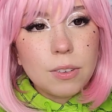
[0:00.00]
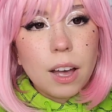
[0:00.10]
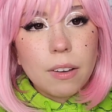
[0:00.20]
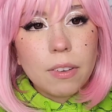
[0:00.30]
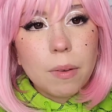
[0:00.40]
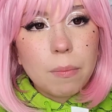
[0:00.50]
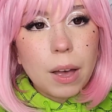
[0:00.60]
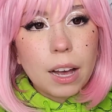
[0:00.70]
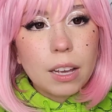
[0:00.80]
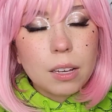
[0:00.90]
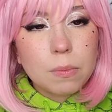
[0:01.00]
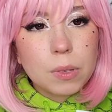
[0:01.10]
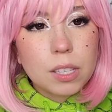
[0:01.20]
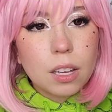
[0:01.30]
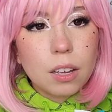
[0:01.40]
have a
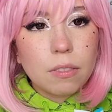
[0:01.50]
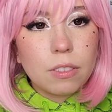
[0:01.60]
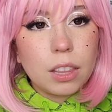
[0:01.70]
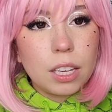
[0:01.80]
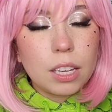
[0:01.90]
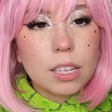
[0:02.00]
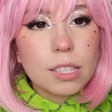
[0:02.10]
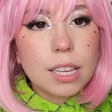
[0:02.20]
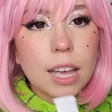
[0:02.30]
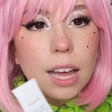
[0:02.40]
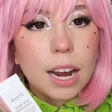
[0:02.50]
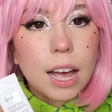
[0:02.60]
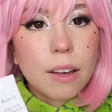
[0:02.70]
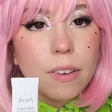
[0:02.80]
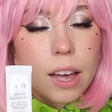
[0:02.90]
backups of these, and I
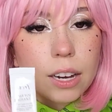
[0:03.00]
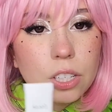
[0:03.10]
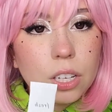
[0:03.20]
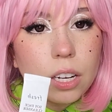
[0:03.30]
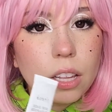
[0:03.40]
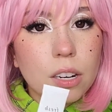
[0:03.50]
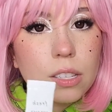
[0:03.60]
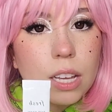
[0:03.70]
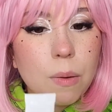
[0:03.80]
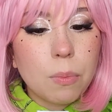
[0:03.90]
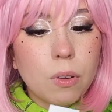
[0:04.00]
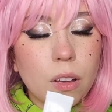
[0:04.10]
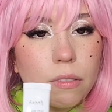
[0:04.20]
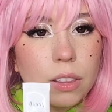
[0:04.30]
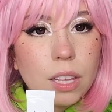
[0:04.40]
have actually another sample
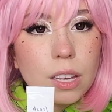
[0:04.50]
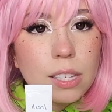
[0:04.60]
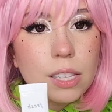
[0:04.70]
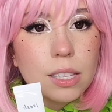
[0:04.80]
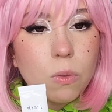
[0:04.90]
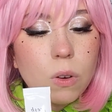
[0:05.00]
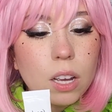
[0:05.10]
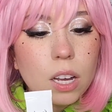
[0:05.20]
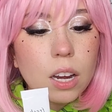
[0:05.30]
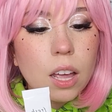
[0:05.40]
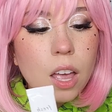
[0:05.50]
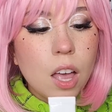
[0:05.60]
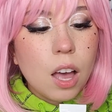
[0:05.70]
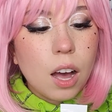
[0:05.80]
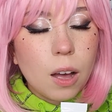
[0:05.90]
of this one.
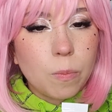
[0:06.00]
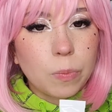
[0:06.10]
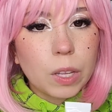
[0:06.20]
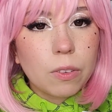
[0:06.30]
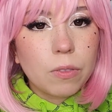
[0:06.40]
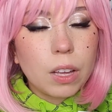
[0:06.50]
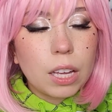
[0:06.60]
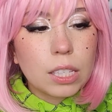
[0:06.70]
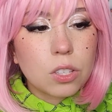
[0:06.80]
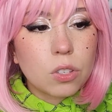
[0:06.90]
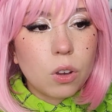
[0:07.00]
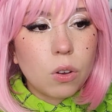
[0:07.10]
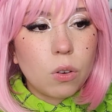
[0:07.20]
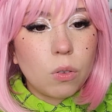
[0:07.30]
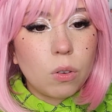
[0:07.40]

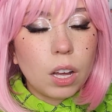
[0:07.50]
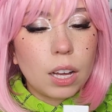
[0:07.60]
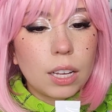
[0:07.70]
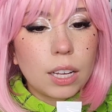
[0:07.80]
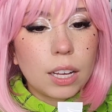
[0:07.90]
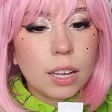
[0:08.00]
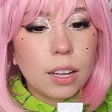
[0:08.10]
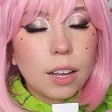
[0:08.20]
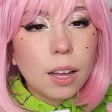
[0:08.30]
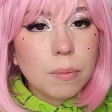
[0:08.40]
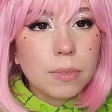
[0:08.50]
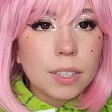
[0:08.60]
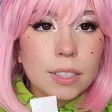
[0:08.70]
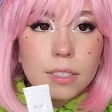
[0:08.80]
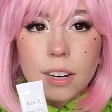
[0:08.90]
So I'm
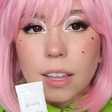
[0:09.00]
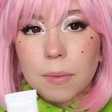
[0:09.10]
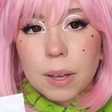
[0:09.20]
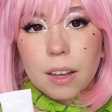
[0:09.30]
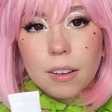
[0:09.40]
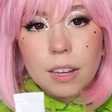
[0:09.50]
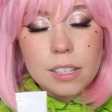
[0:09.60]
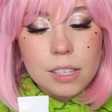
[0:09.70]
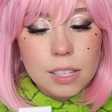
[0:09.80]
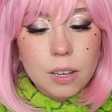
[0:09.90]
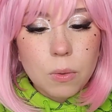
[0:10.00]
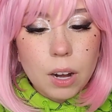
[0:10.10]
gonna try them out and see what